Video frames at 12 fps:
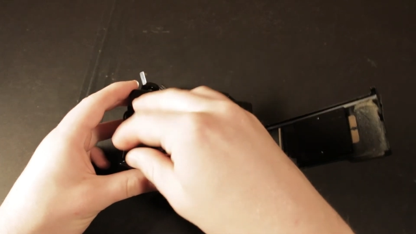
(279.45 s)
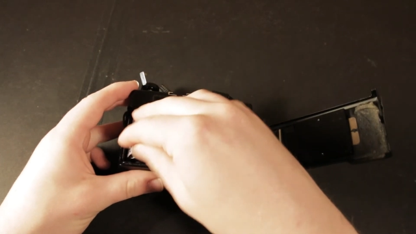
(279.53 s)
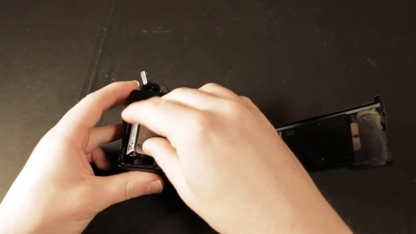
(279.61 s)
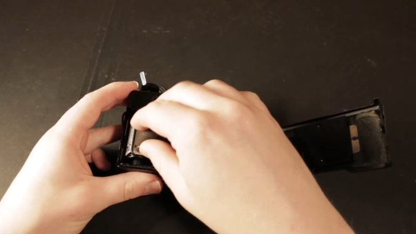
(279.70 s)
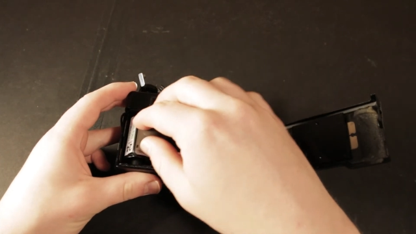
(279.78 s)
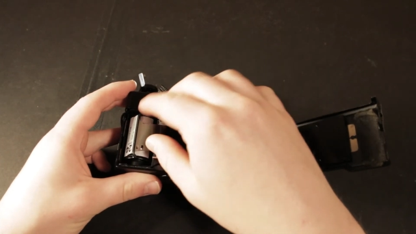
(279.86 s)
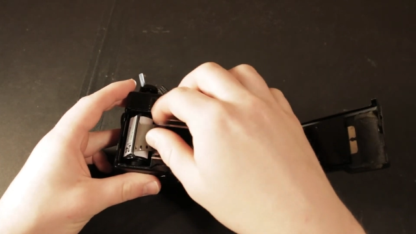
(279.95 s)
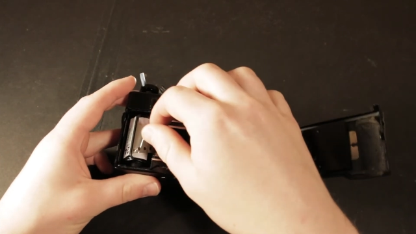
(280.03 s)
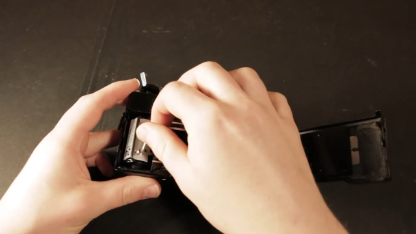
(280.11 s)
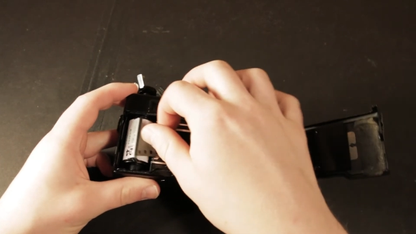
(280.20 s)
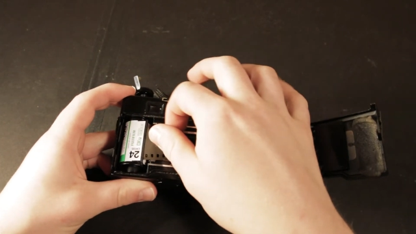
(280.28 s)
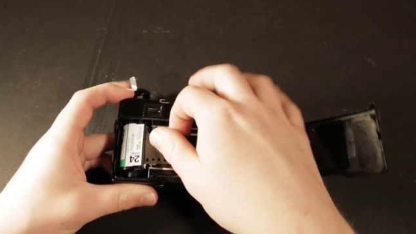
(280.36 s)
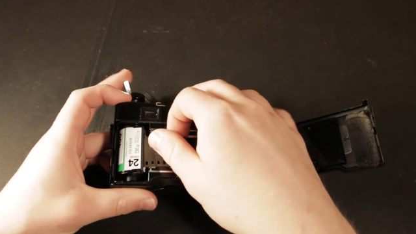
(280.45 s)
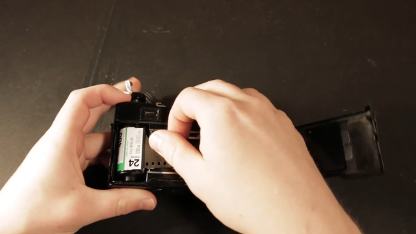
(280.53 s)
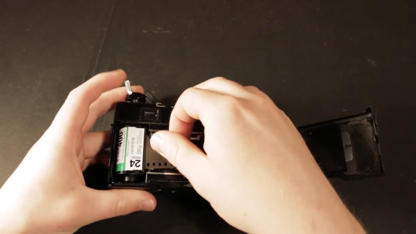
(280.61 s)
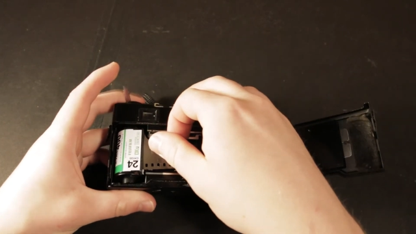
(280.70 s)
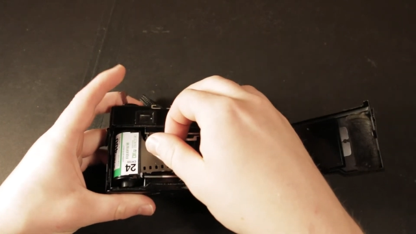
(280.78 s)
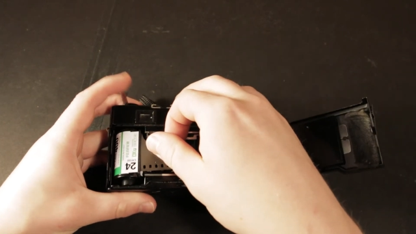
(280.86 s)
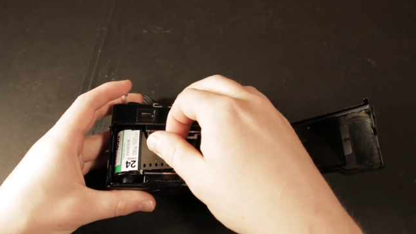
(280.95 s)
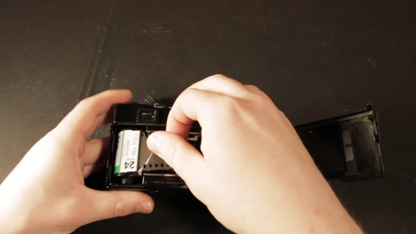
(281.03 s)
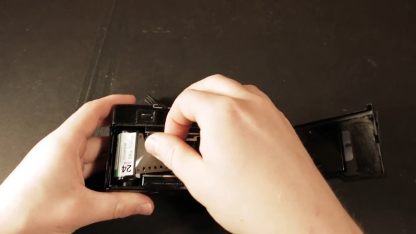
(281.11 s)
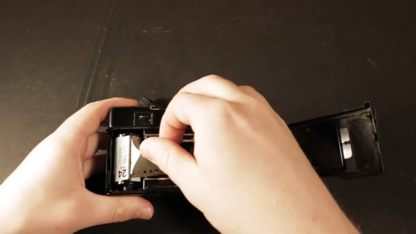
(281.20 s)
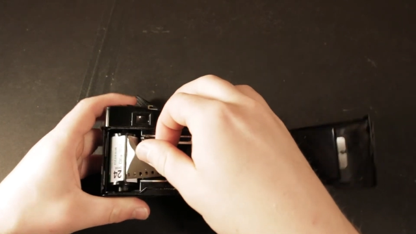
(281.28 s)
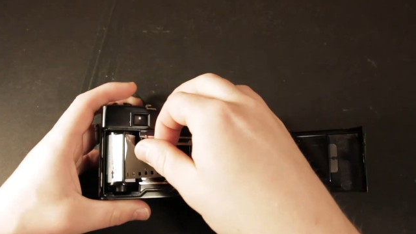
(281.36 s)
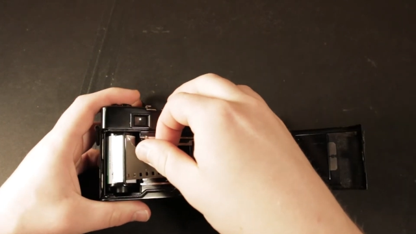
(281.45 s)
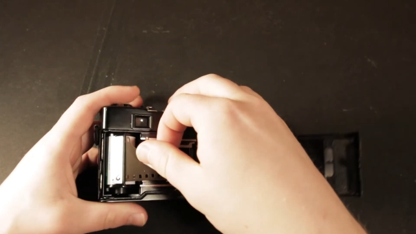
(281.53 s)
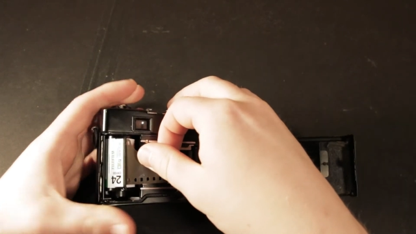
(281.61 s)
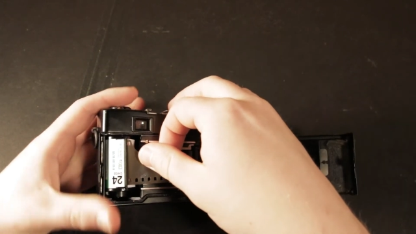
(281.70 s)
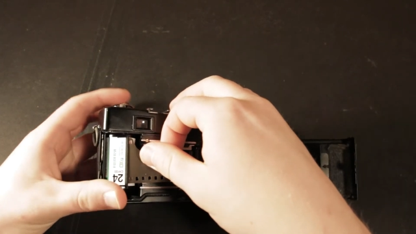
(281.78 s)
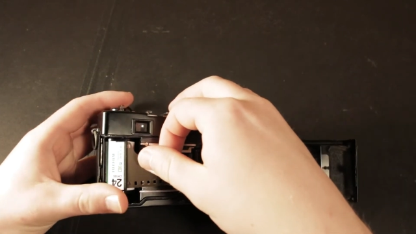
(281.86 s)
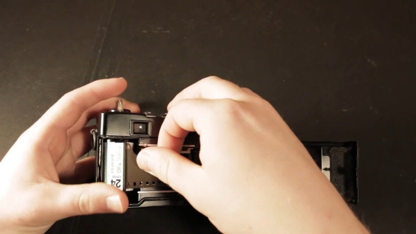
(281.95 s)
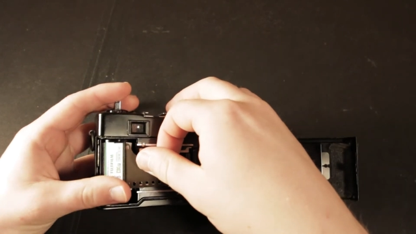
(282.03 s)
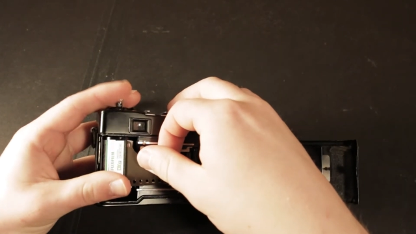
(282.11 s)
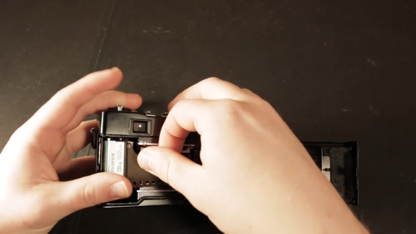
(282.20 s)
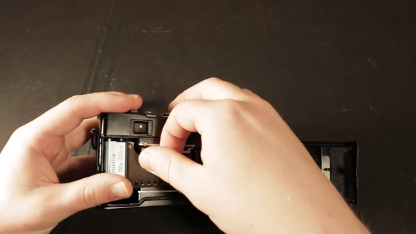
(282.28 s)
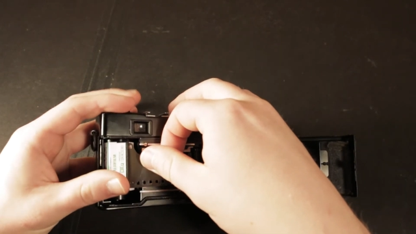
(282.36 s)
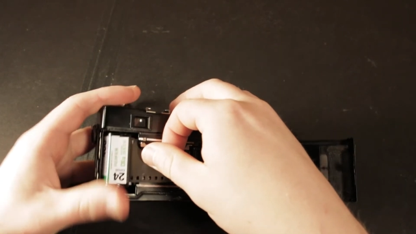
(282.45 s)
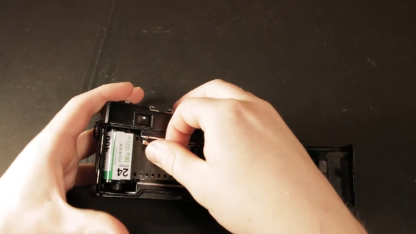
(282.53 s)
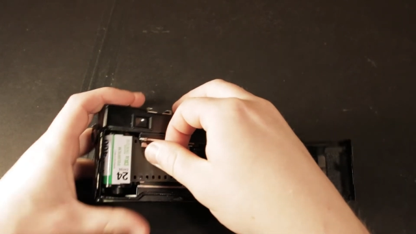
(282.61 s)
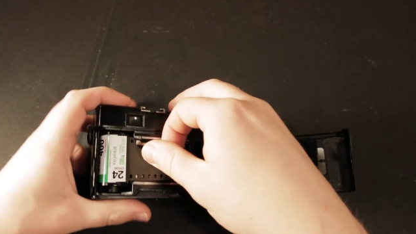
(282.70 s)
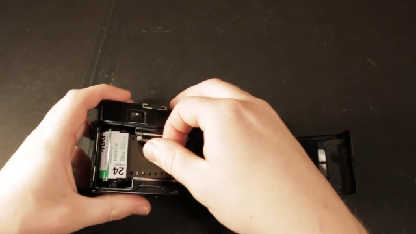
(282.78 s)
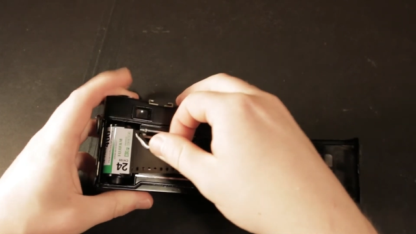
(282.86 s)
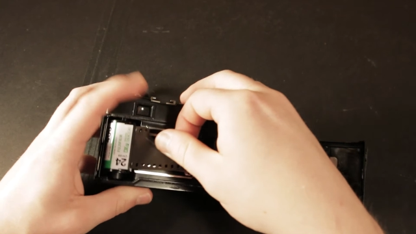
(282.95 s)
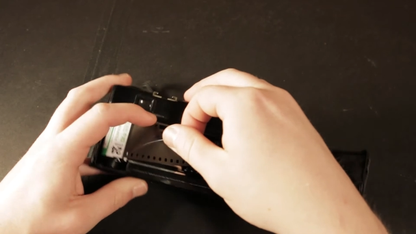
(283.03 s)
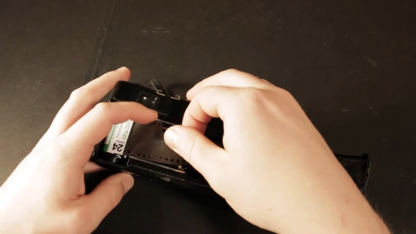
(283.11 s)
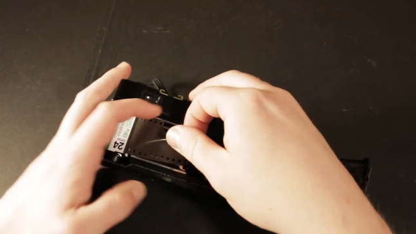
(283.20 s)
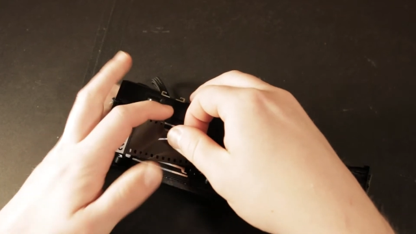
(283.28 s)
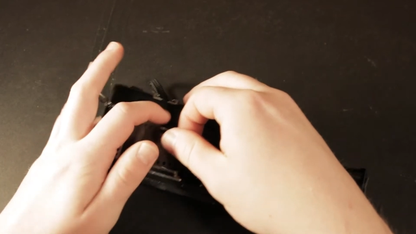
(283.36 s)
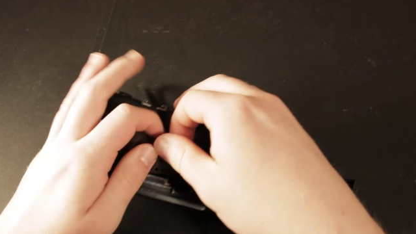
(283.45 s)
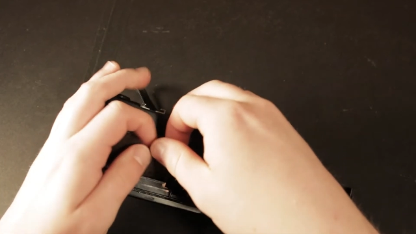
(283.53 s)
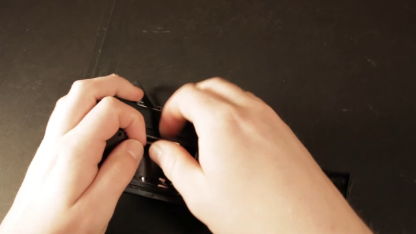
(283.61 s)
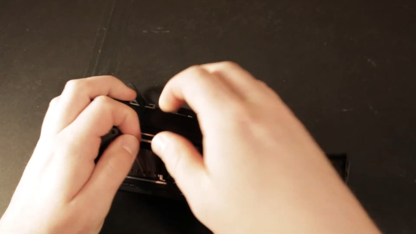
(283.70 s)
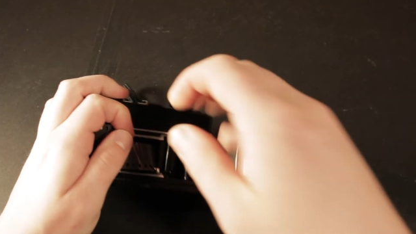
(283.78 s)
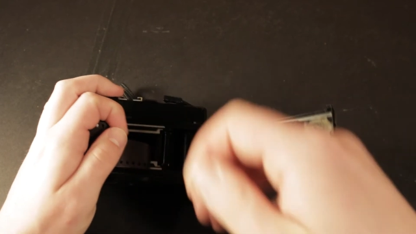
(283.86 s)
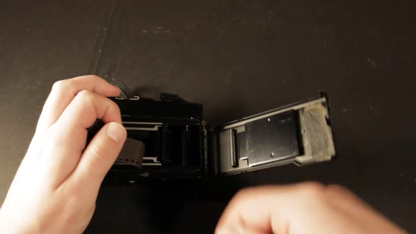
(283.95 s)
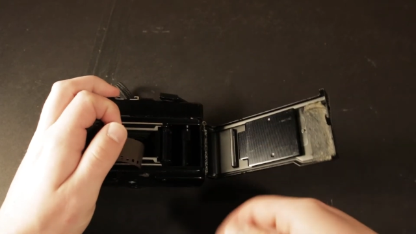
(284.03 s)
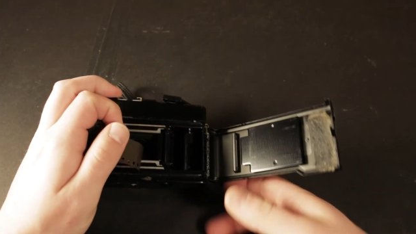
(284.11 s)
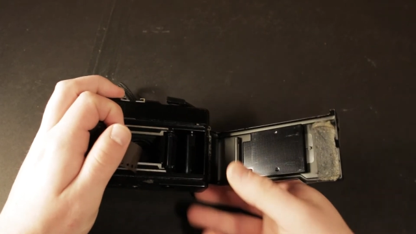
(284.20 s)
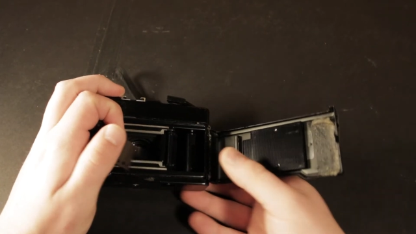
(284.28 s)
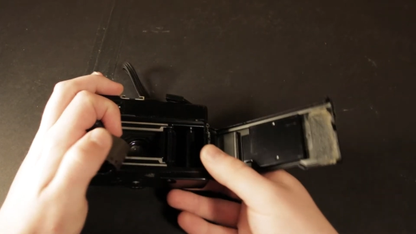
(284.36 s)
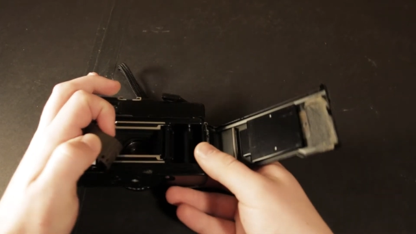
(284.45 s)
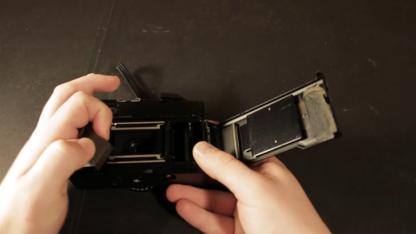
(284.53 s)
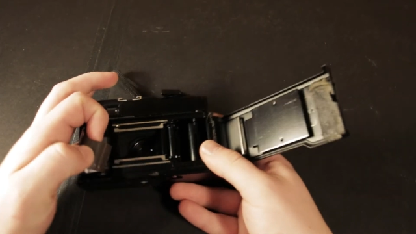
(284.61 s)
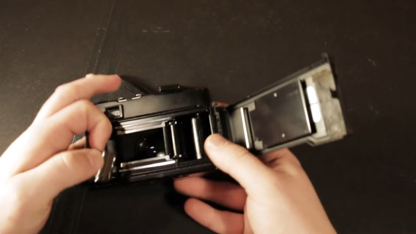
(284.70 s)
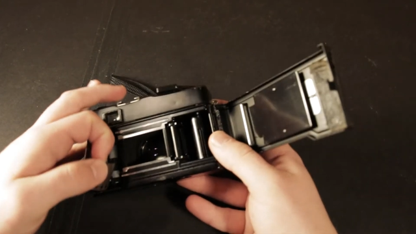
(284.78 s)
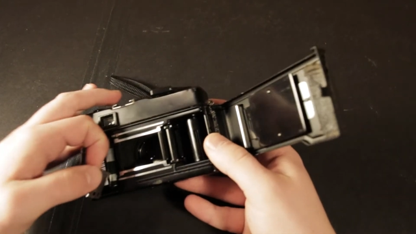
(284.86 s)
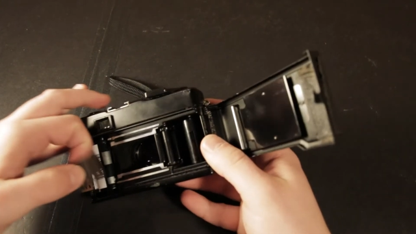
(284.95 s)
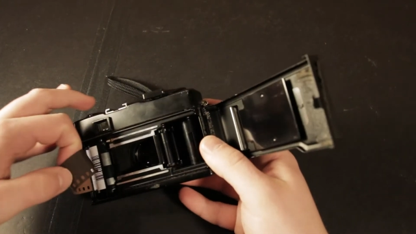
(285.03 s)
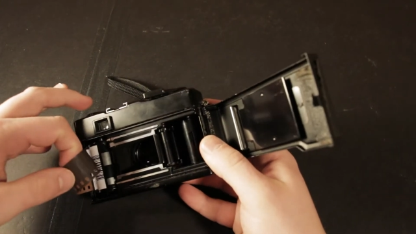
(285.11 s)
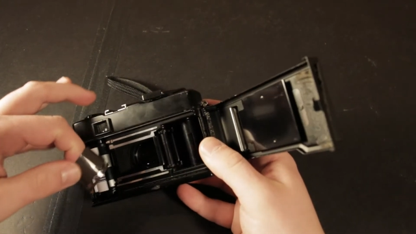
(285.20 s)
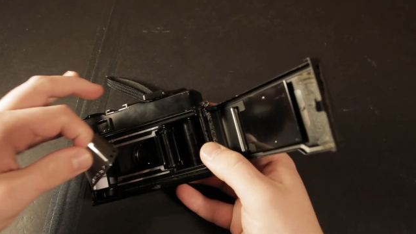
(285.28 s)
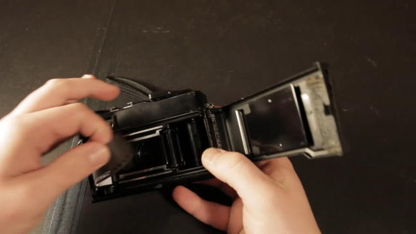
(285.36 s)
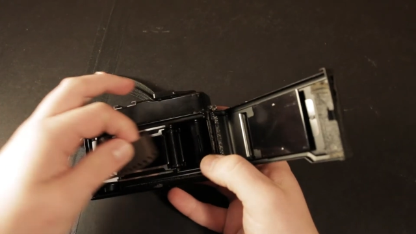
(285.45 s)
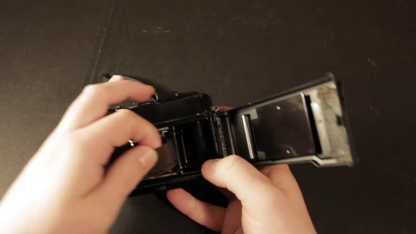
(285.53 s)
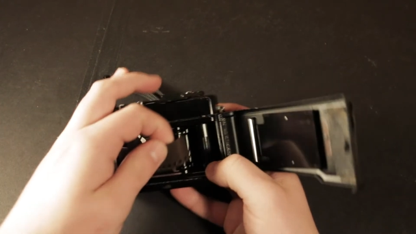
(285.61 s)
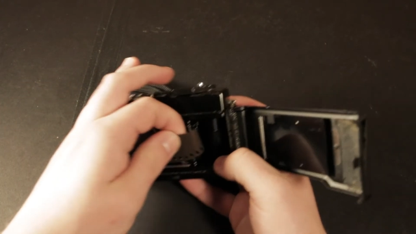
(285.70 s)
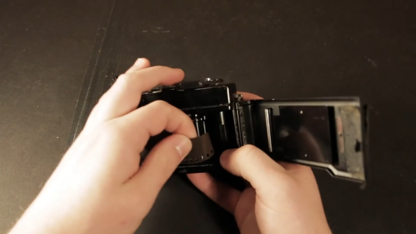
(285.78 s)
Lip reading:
[unreadable: no face in view]